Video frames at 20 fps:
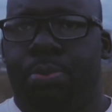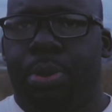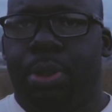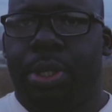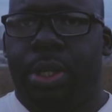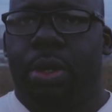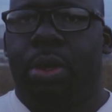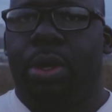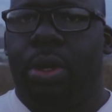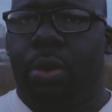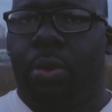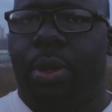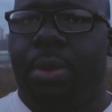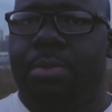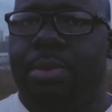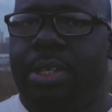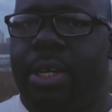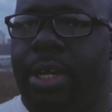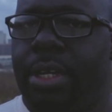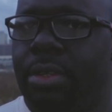put it on a
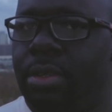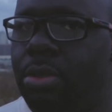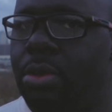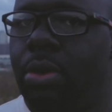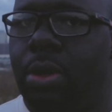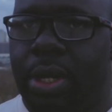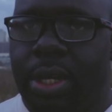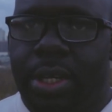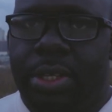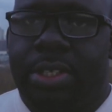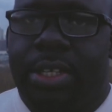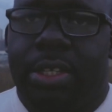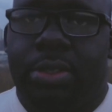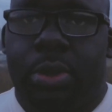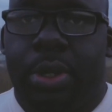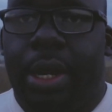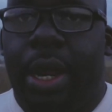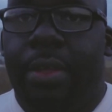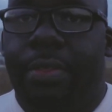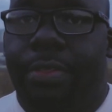website, or at least that's
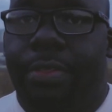what I